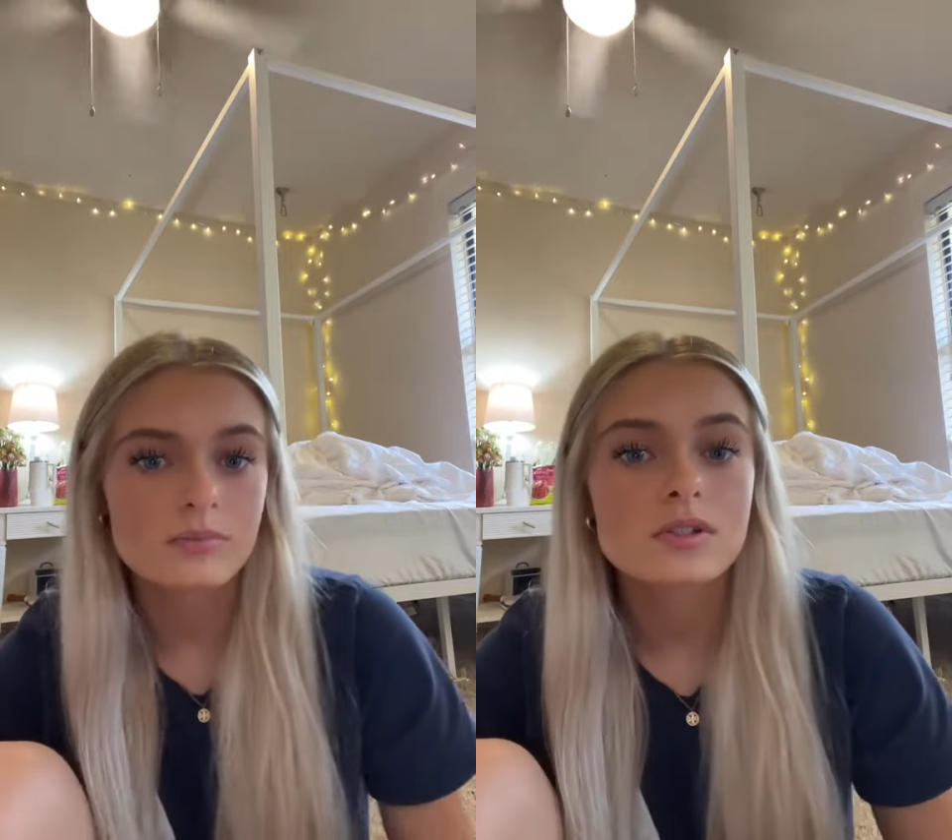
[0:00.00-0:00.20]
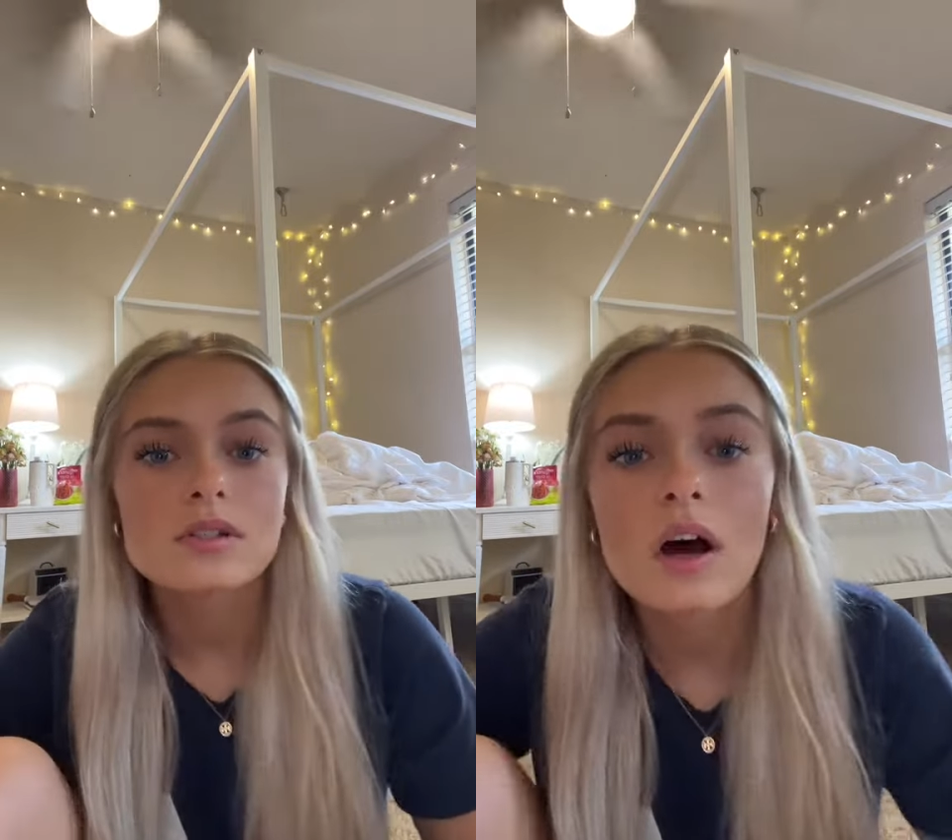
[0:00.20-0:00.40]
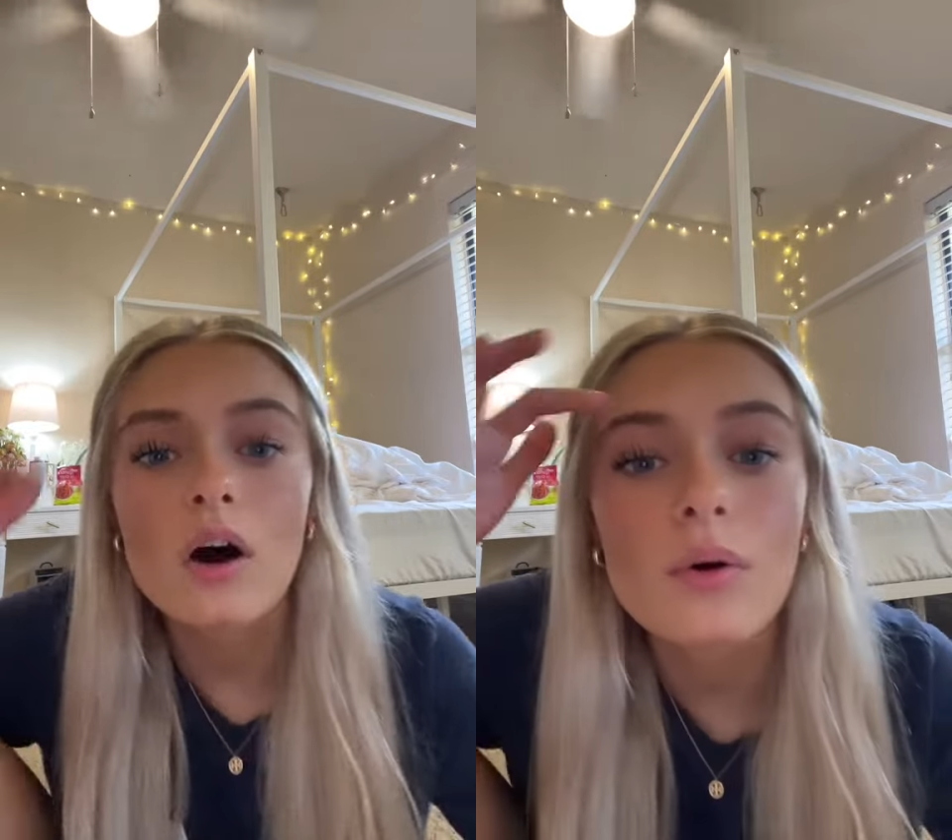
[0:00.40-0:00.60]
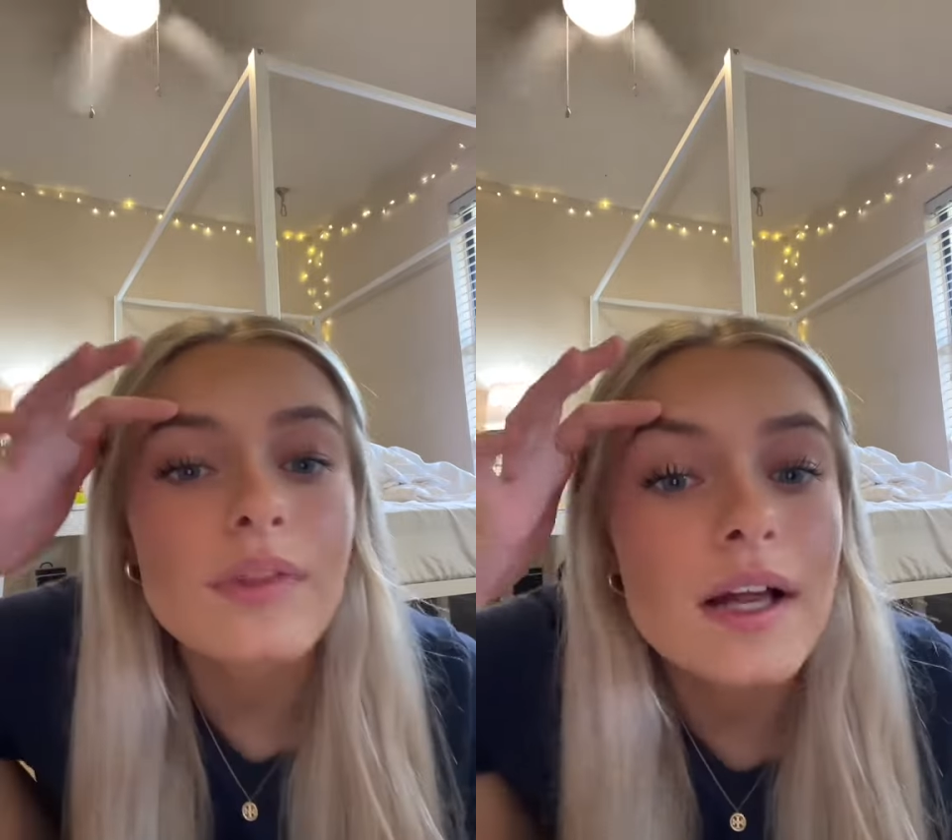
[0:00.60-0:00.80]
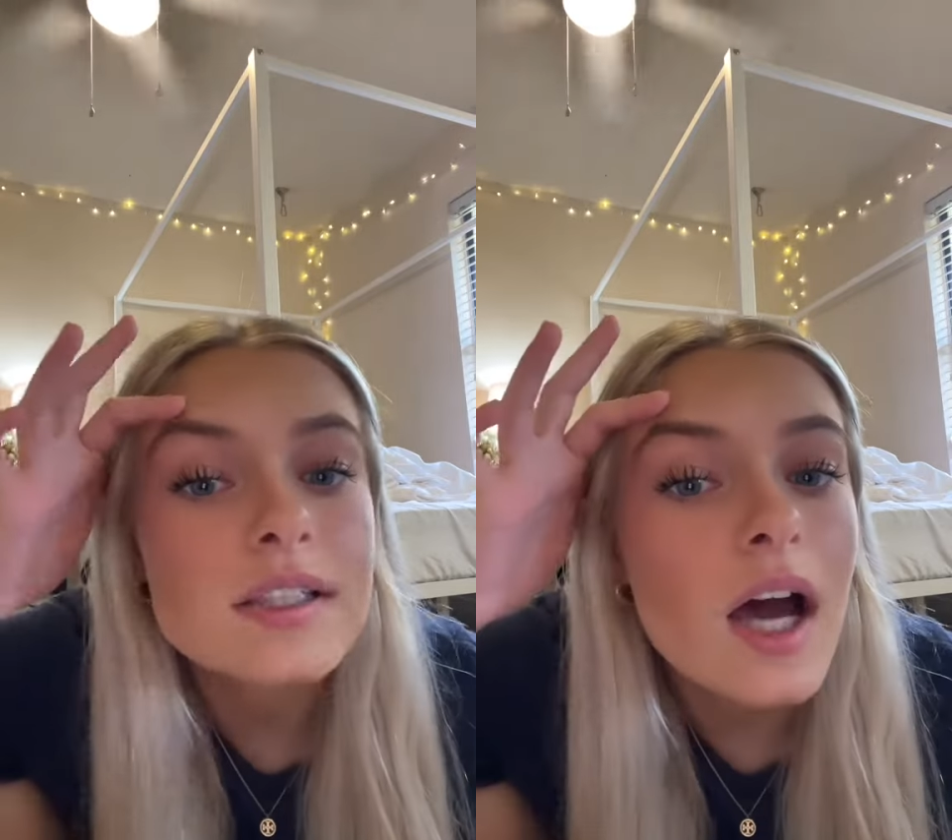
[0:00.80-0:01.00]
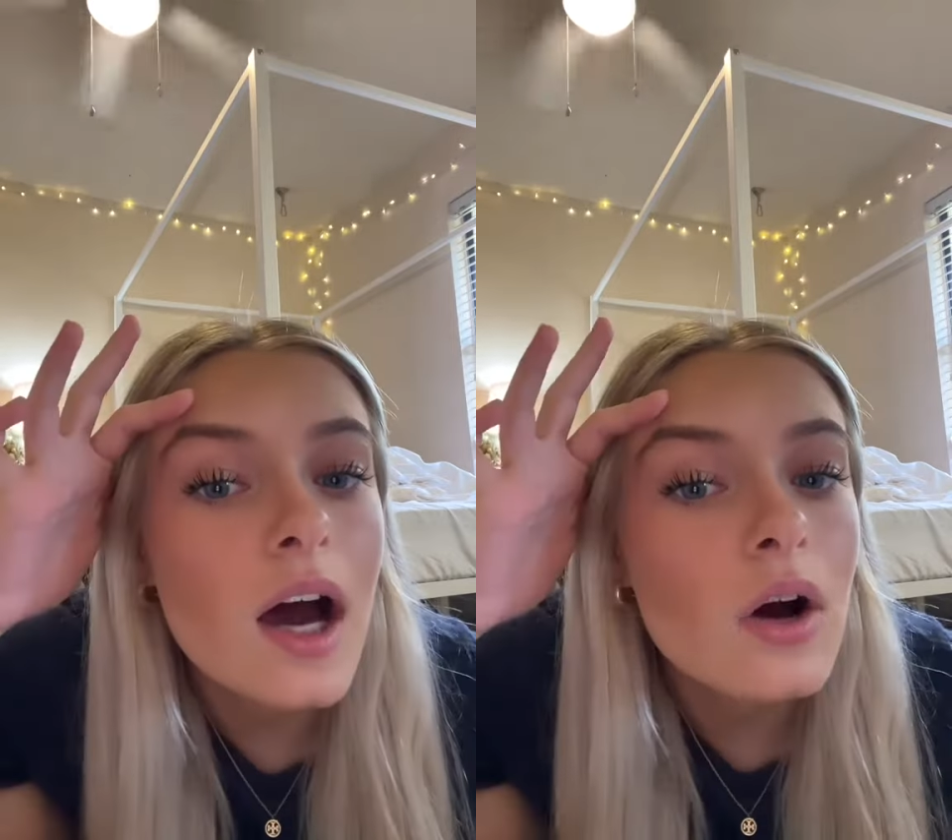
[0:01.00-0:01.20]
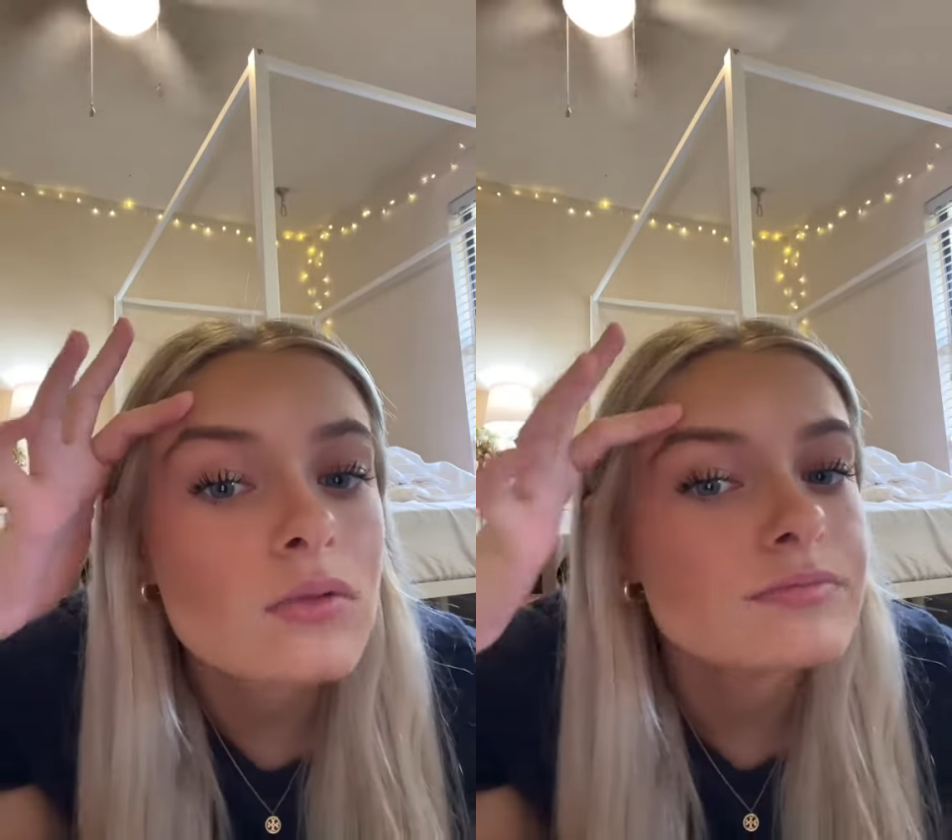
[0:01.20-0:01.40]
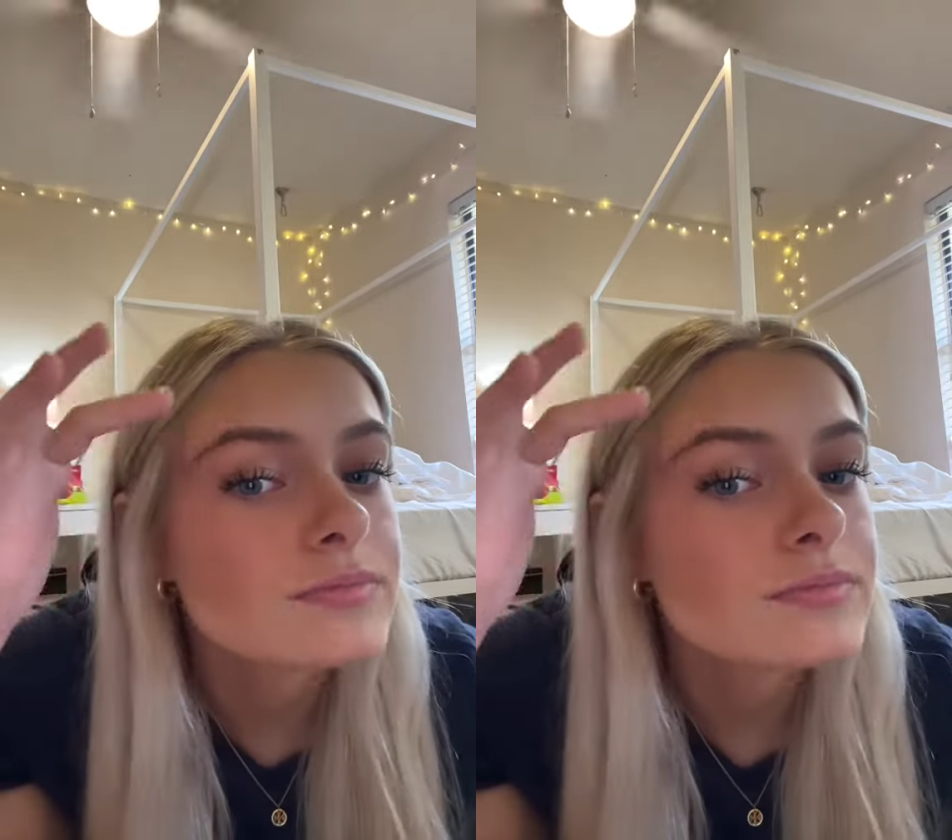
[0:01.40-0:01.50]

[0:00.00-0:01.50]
So that's how